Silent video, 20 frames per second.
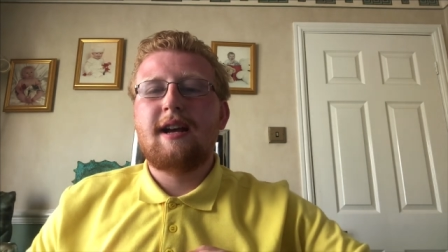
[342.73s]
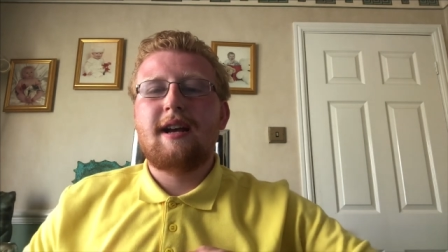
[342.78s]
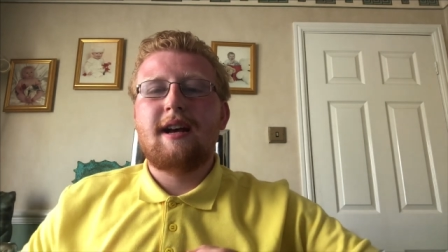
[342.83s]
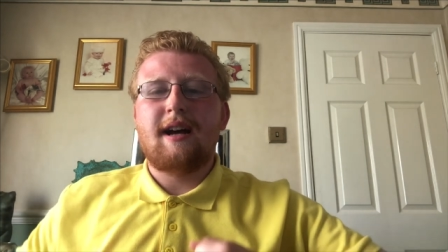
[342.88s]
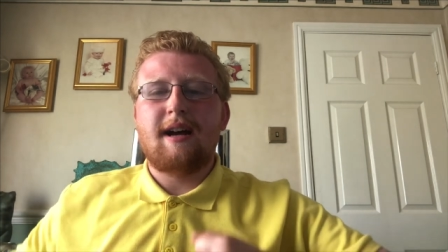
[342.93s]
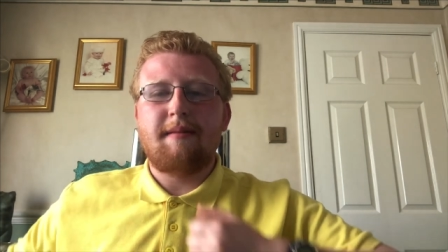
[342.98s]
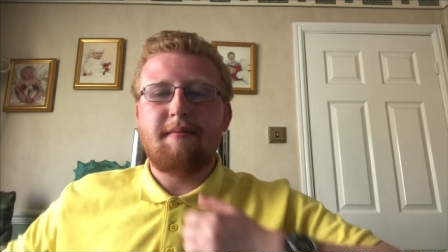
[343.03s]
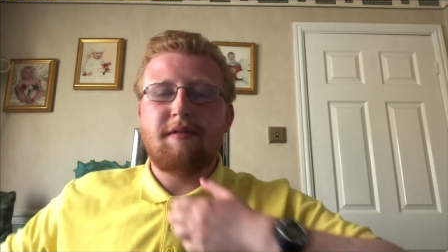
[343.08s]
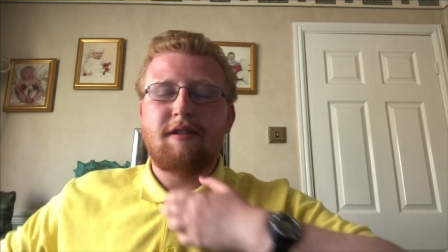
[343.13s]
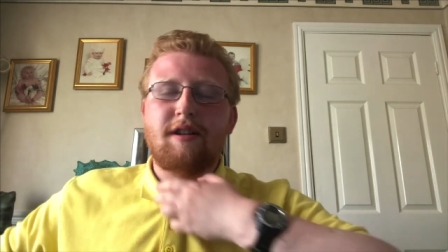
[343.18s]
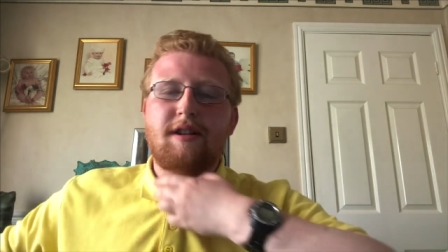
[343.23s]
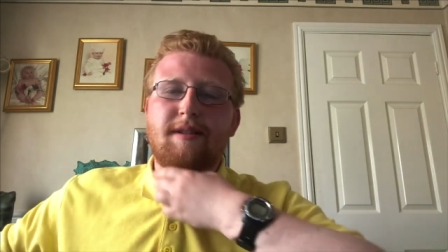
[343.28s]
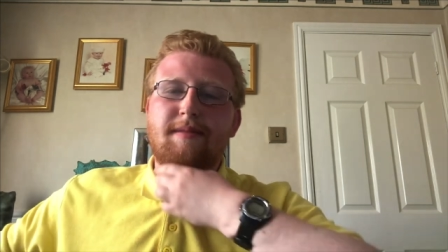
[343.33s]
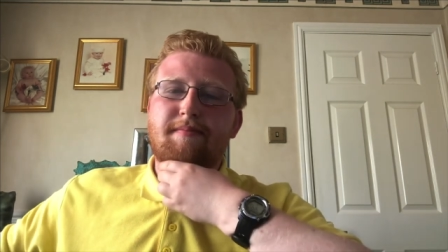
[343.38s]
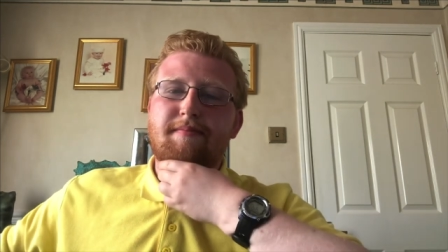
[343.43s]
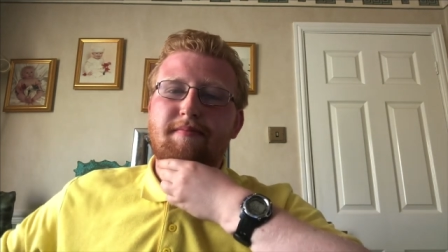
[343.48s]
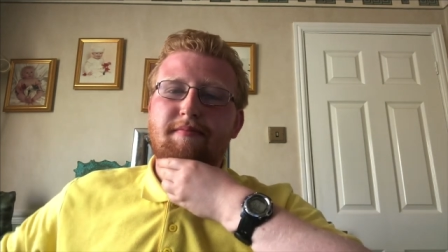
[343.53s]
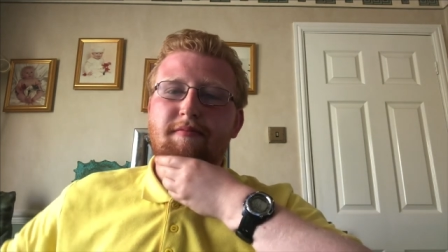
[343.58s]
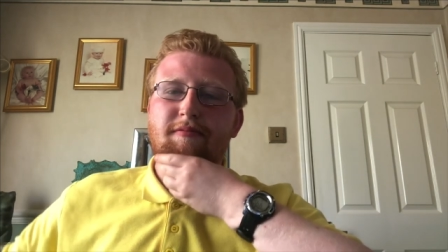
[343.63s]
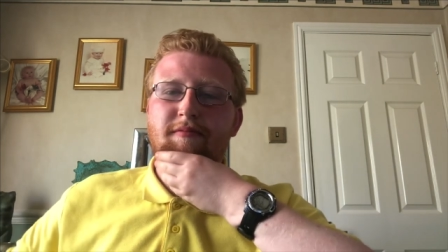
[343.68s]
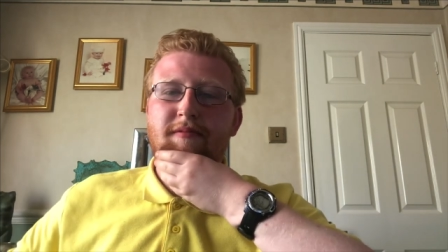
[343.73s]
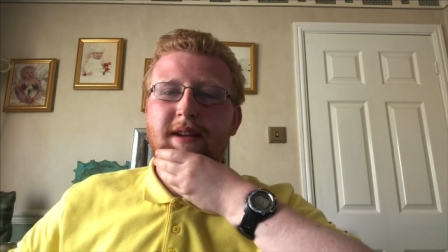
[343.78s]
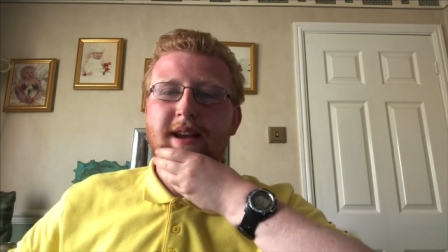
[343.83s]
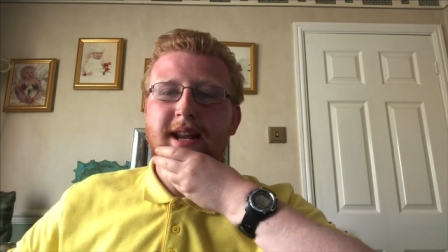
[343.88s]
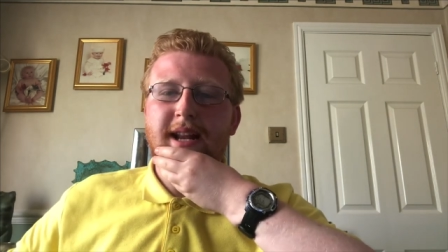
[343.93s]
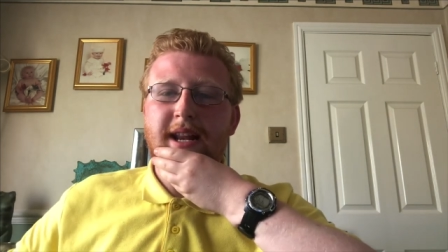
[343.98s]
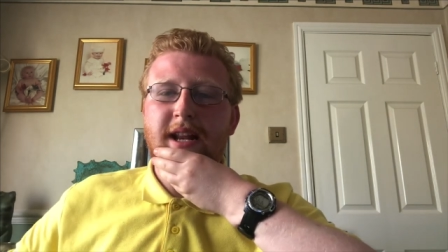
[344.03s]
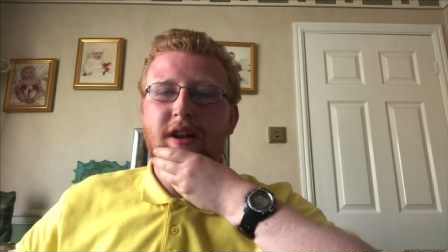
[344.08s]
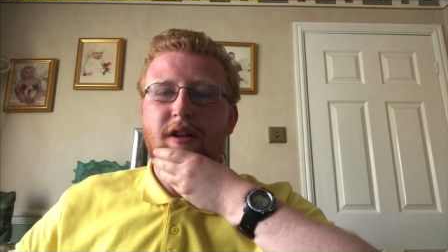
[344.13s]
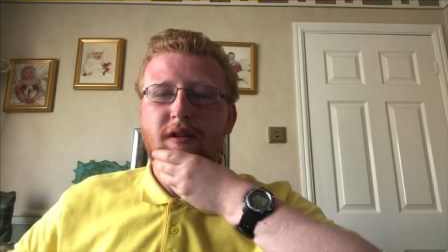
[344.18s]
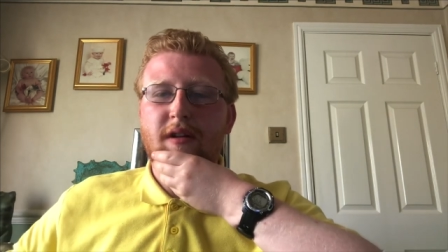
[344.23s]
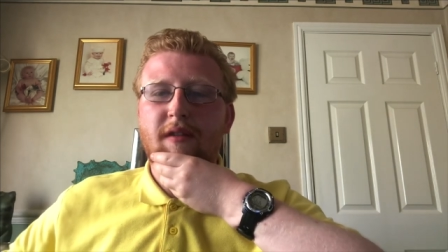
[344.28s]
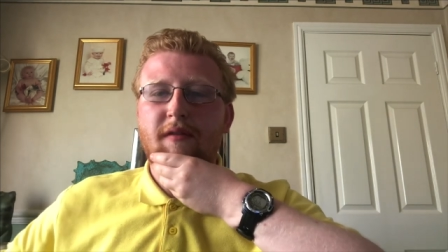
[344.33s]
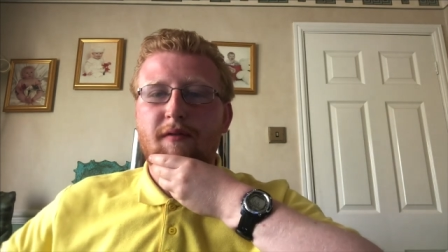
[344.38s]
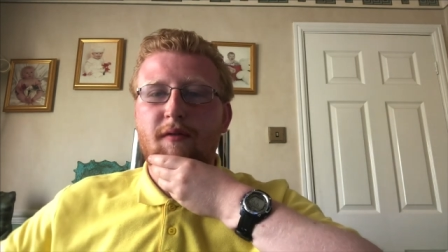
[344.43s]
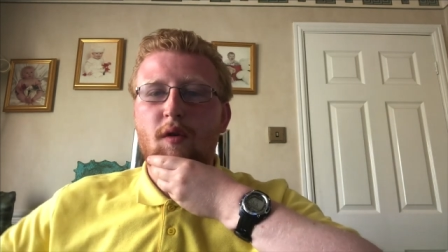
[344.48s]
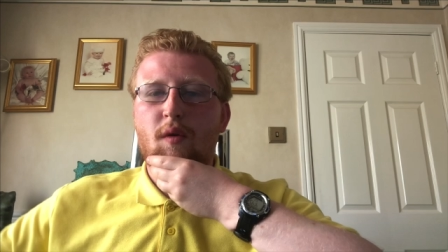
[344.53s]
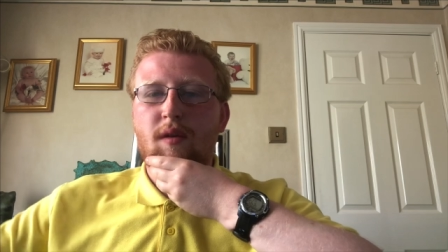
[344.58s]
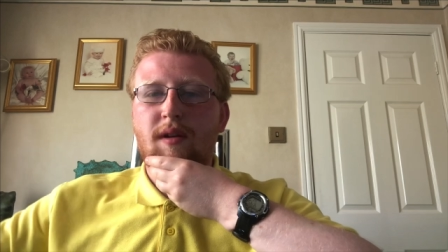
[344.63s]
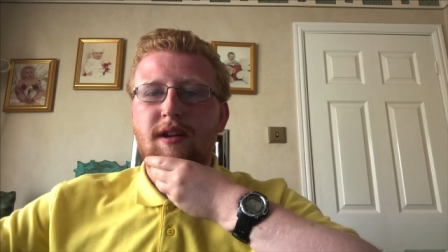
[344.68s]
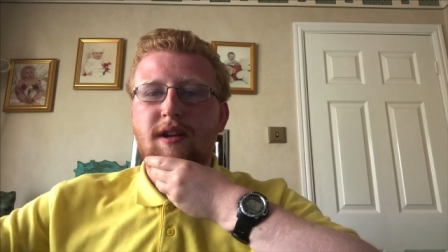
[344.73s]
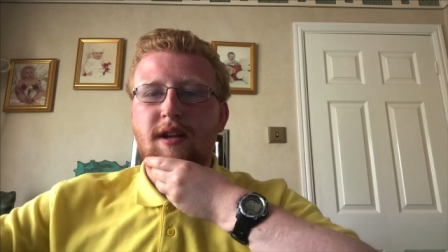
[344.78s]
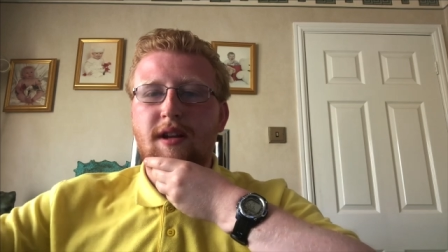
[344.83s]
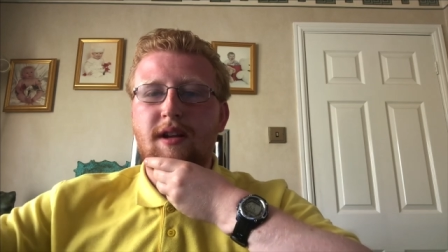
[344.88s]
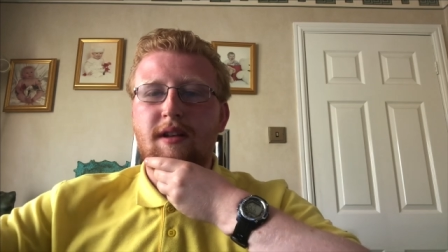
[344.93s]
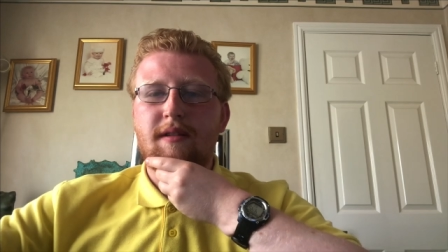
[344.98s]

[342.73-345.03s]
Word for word: I'm just really looking forward to it.